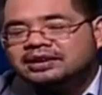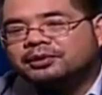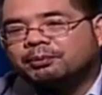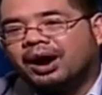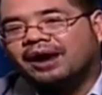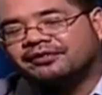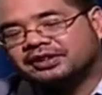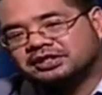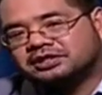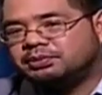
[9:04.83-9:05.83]
many of the
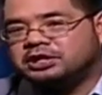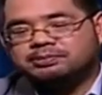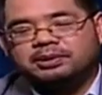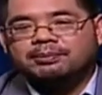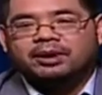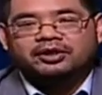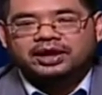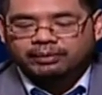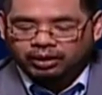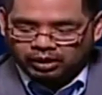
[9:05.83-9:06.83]
prophets, peace be
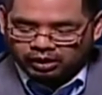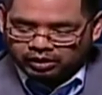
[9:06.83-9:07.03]
upon them